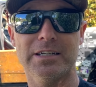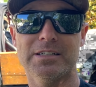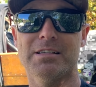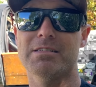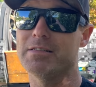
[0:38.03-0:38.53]

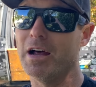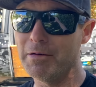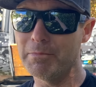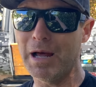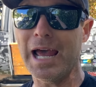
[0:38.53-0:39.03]

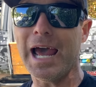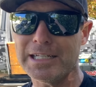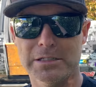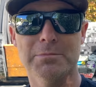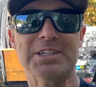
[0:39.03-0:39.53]
Some
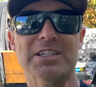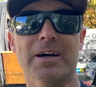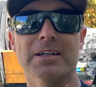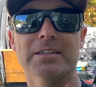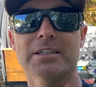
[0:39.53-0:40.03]
had to be
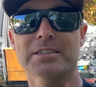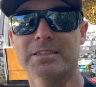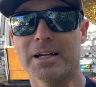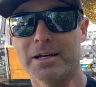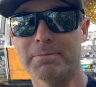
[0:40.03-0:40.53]
done,
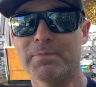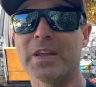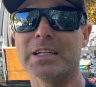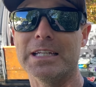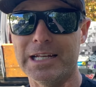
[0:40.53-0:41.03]
some
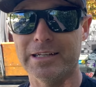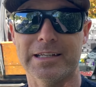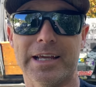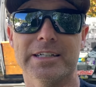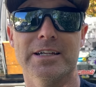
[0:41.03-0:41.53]
needed
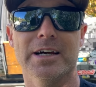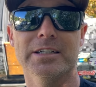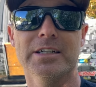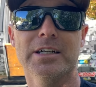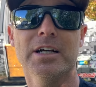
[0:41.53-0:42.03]
to get
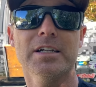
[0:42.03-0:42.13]
done,